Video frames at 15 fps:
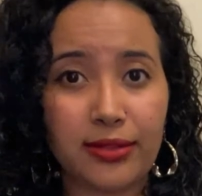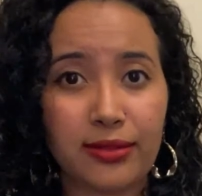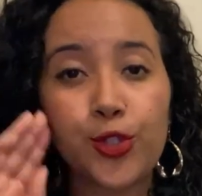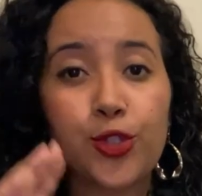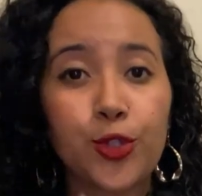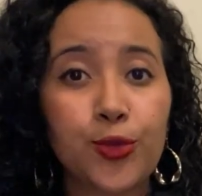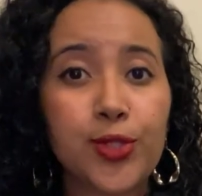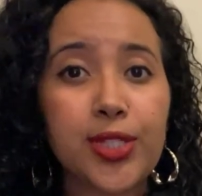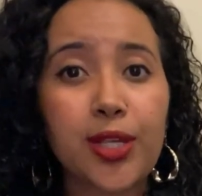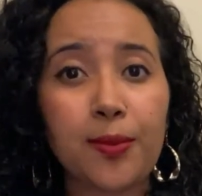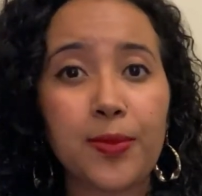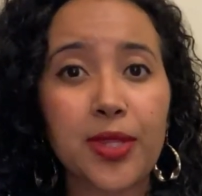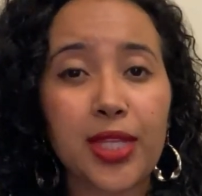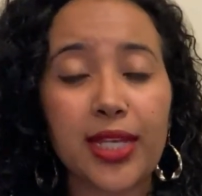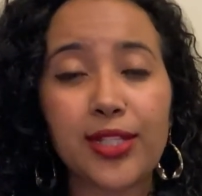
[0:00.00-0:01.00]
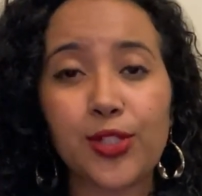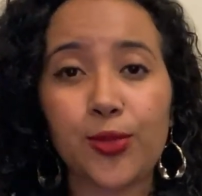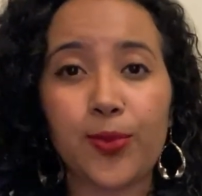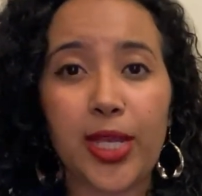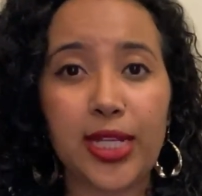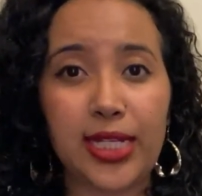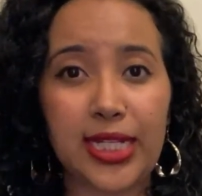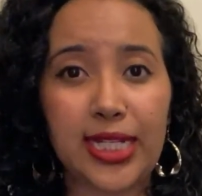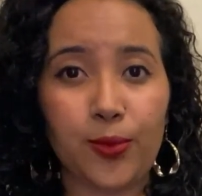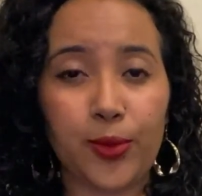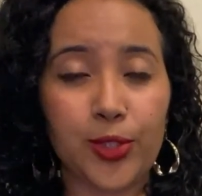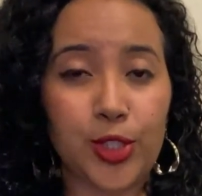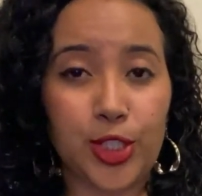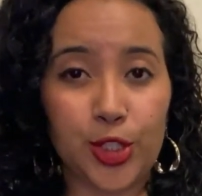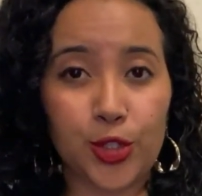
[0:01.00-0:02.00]
So some things you may need
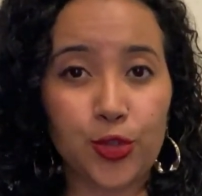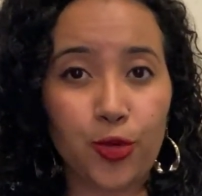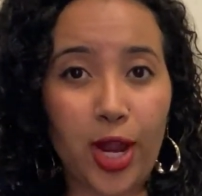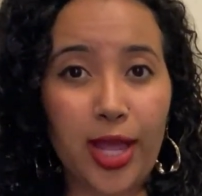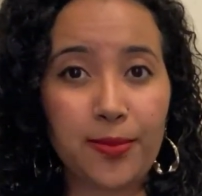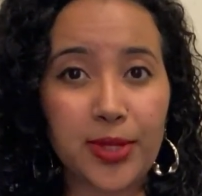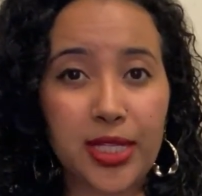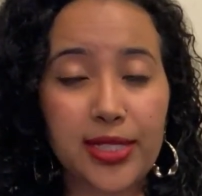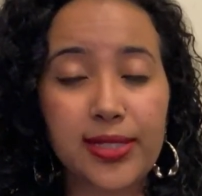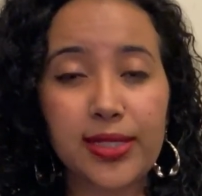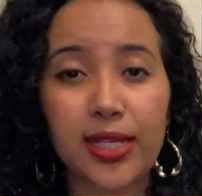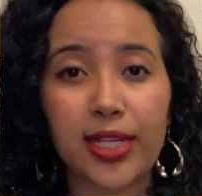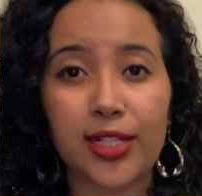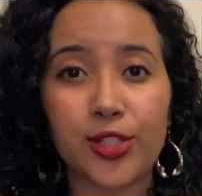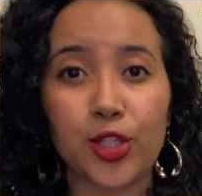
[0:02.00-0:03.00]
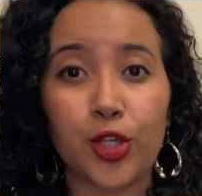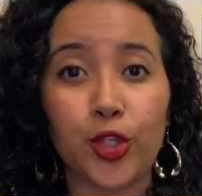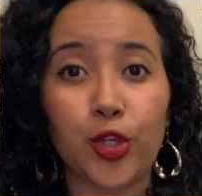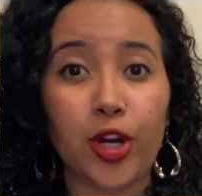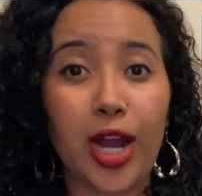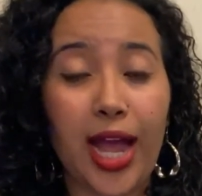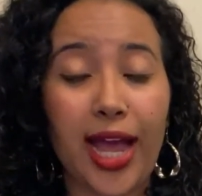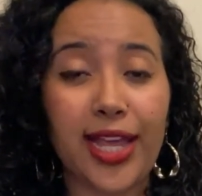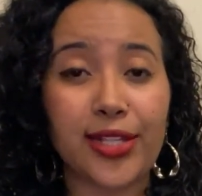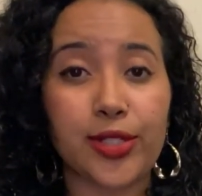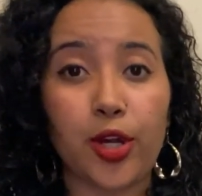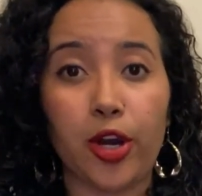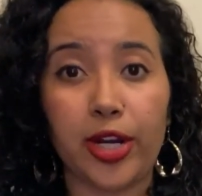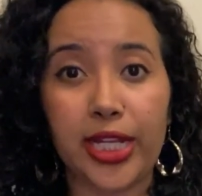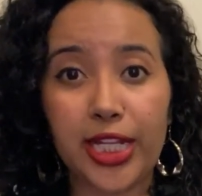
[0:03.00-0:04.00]
to describe this is your eyes
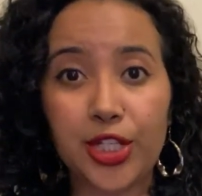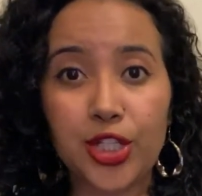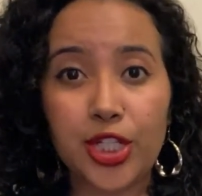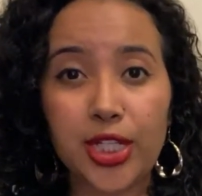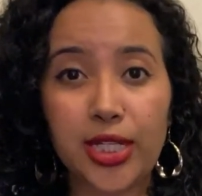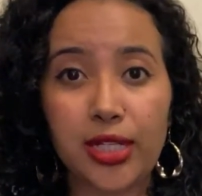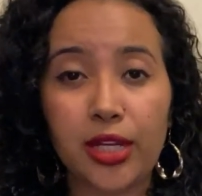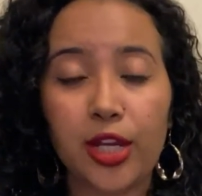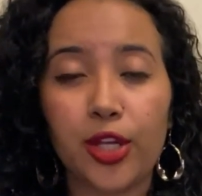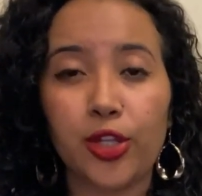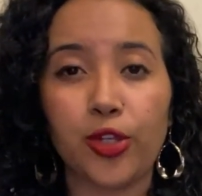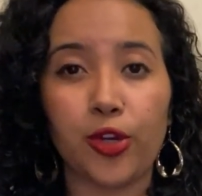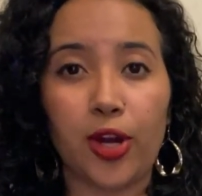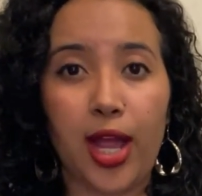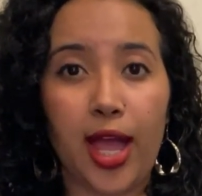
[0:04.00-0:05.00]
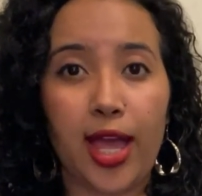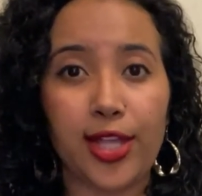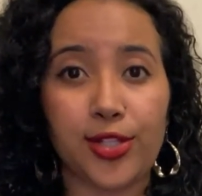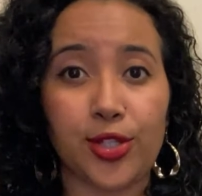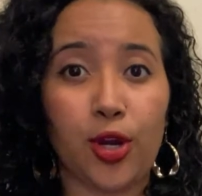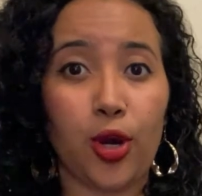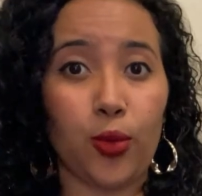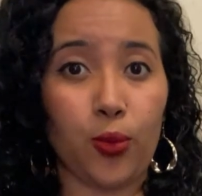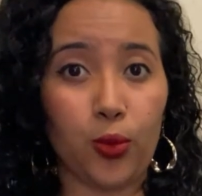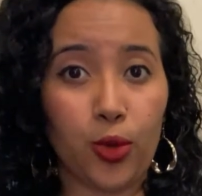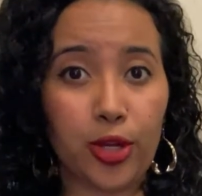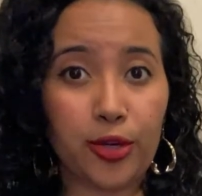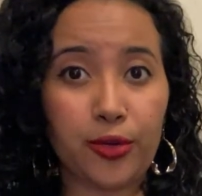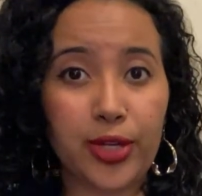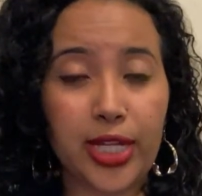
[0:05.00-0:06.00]
are itchy, your eyes are
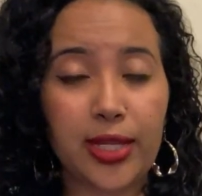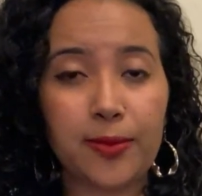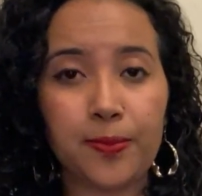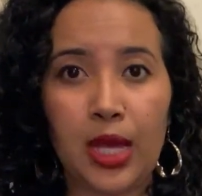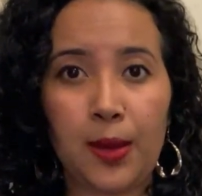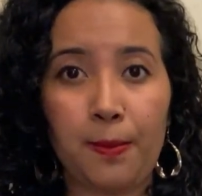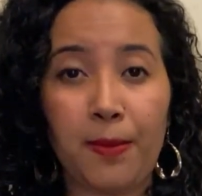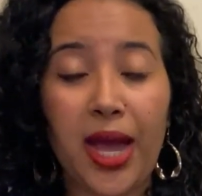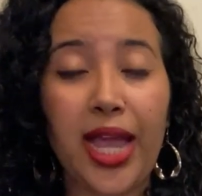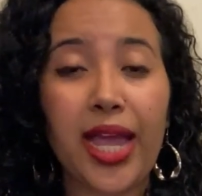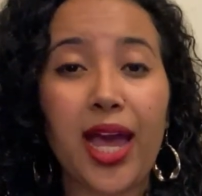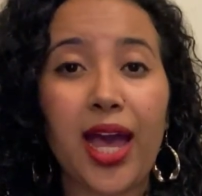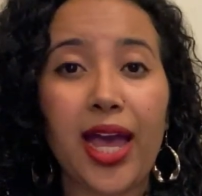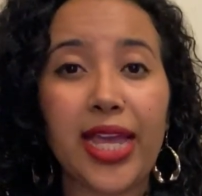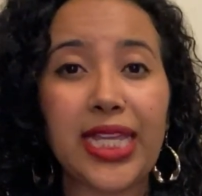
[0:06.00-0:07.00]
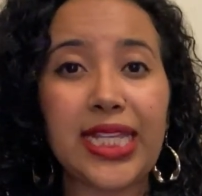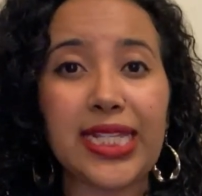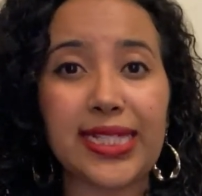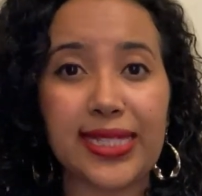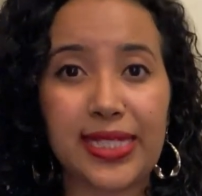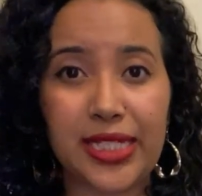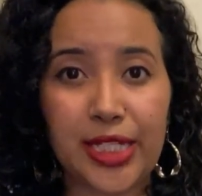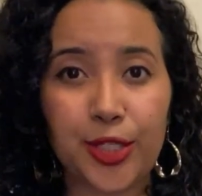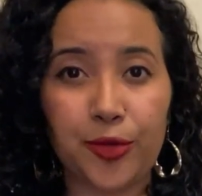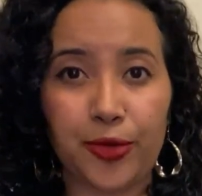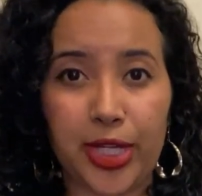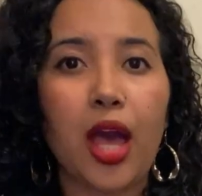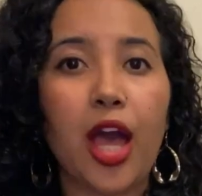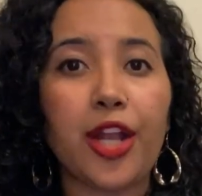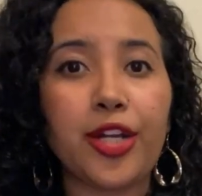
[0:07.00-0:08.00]
watery, my eye is
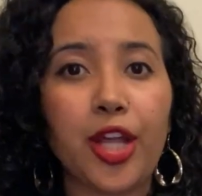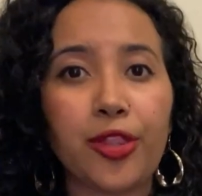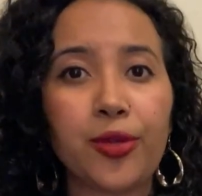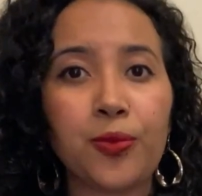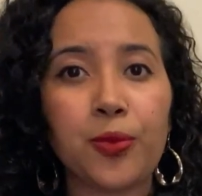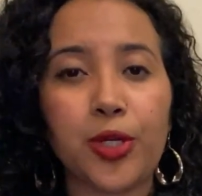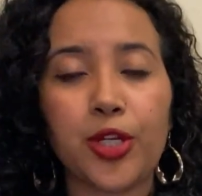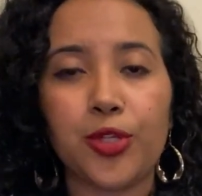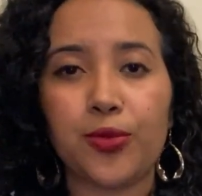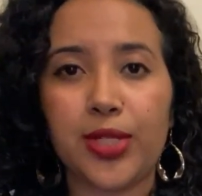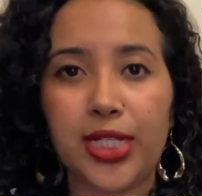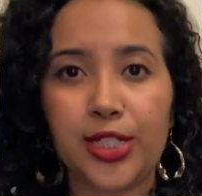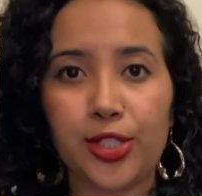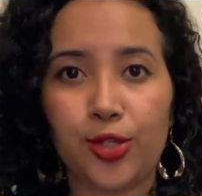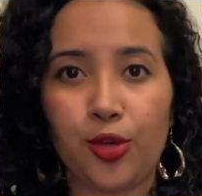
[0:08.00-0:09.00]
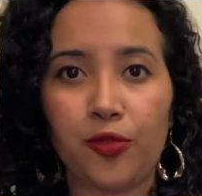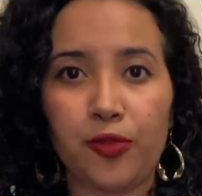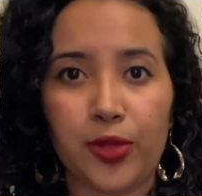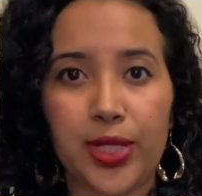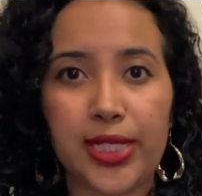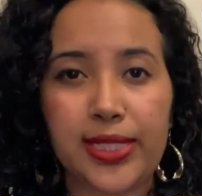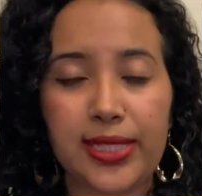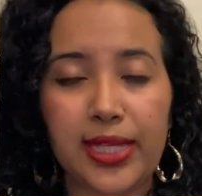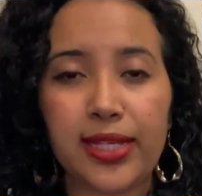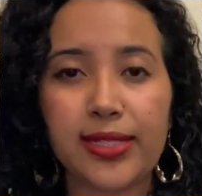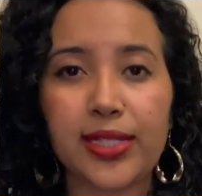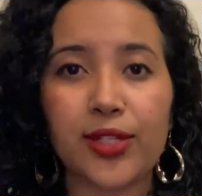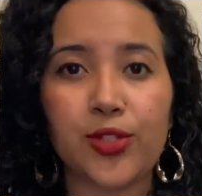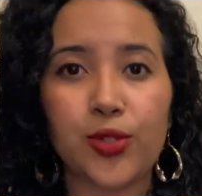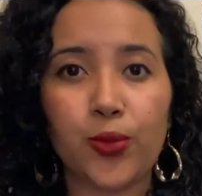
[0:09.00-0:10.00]
tearing. Another word you need to know for these things
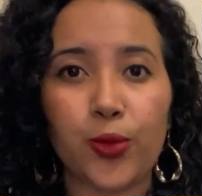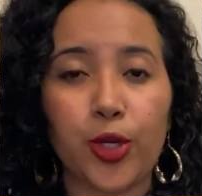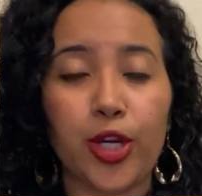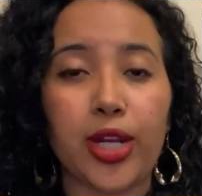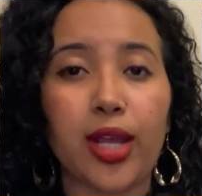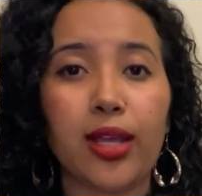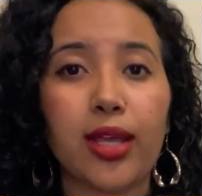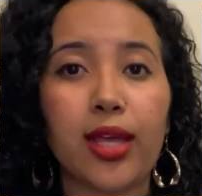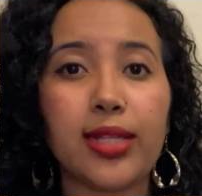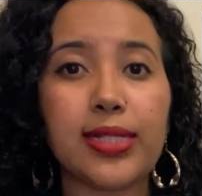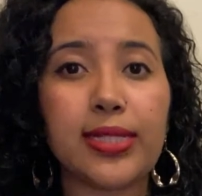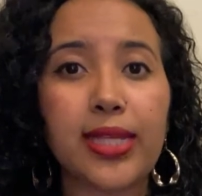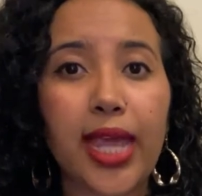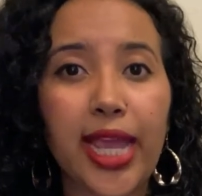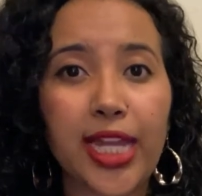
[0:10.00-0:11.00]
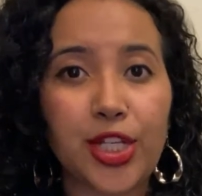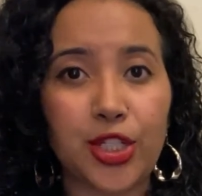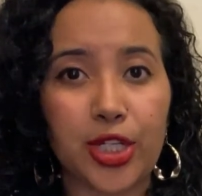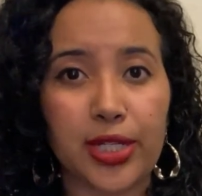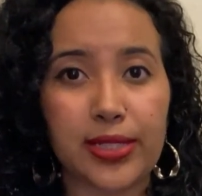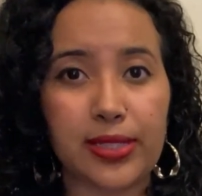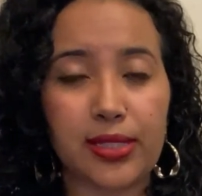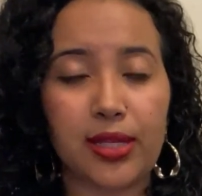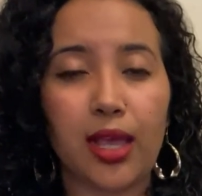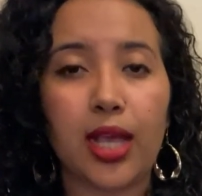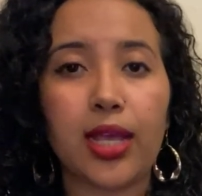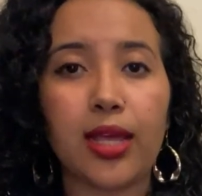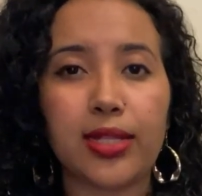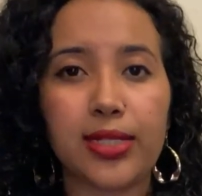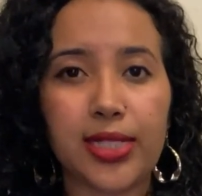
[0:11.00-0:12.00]
is the word contagious.
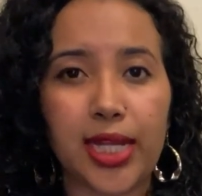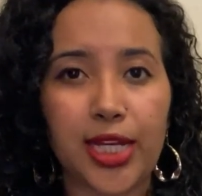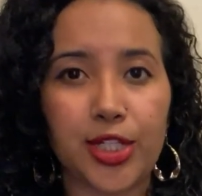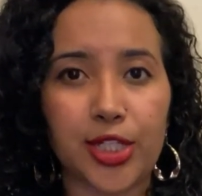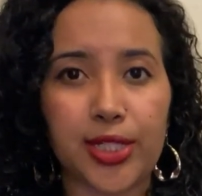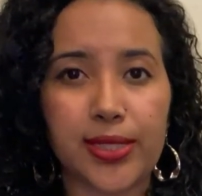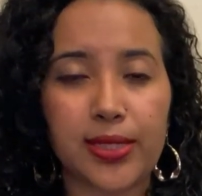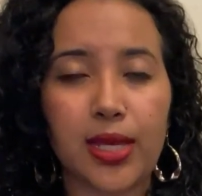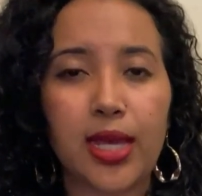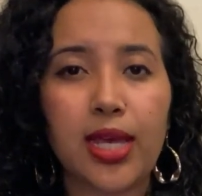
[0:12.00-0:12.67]
Contagious.